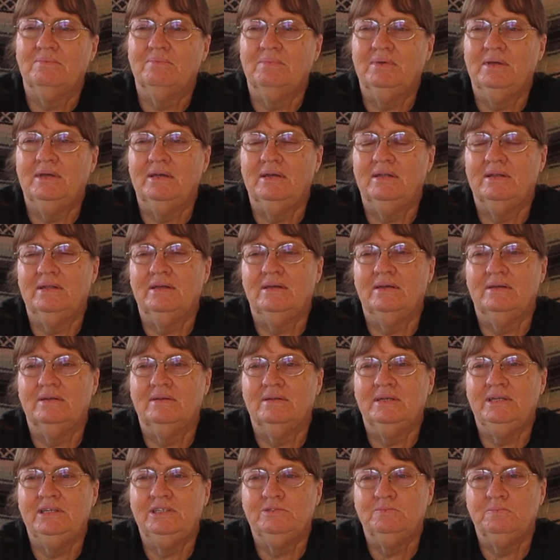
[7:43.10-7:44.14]
But uh,
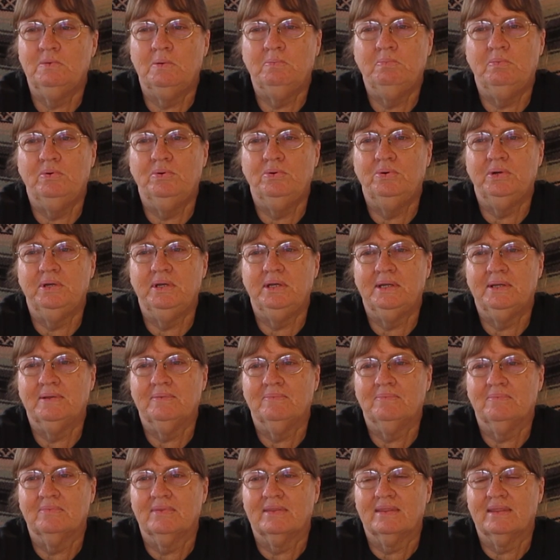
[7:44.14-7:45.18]
he's my boy.
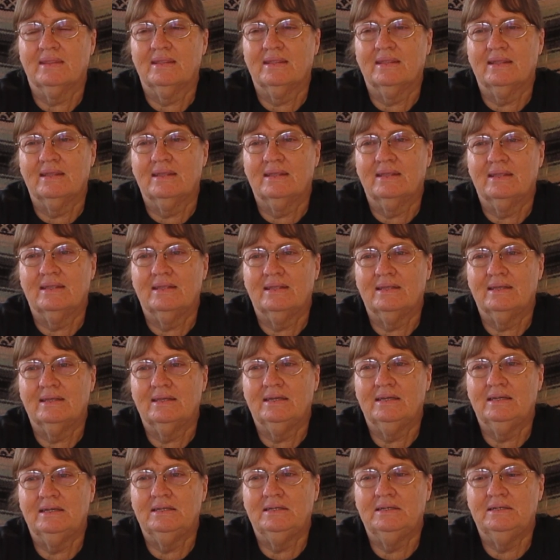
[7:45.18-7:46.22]

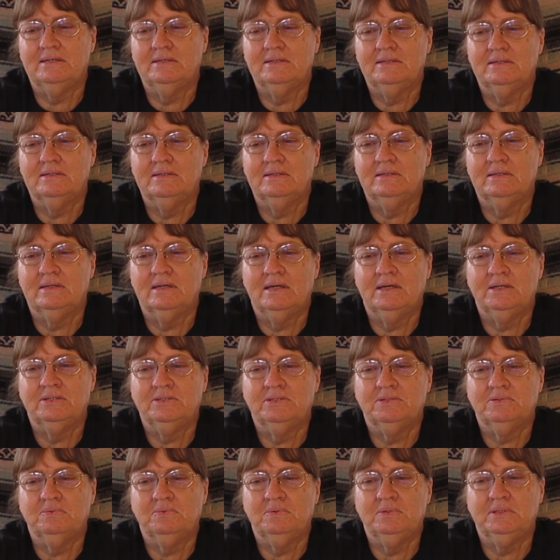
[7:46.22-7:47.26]
And uh, I
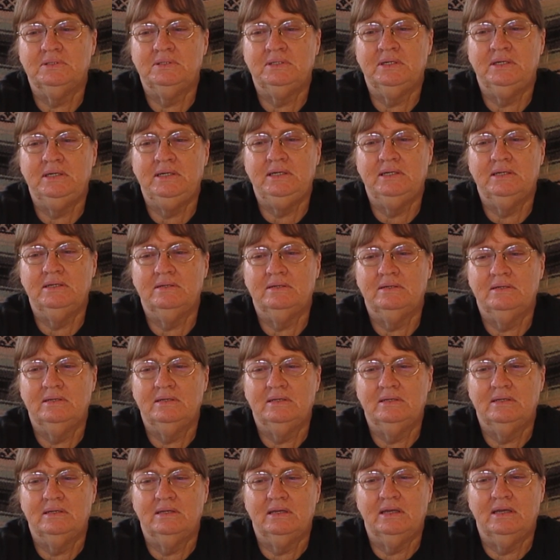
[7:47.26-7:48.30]
just want to tell you,
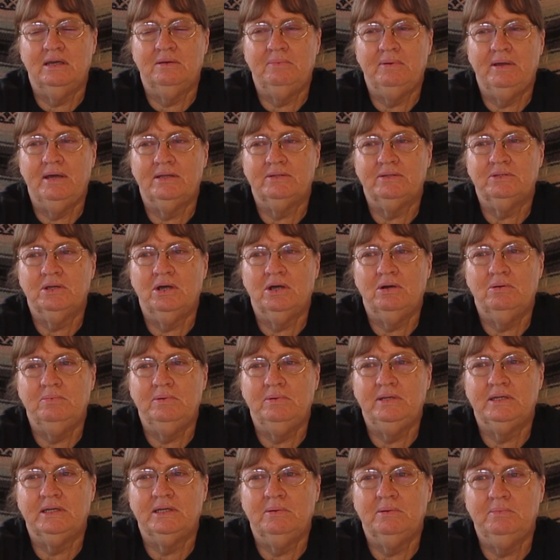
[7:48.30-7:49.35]
about
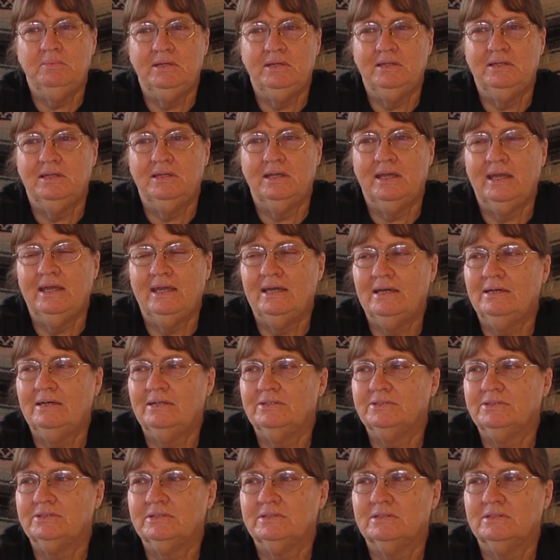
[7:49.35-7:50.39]
Toby coming in the
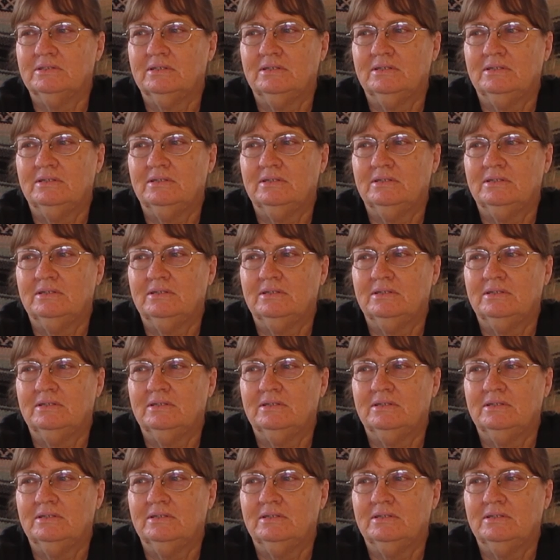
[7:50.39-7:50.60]
house.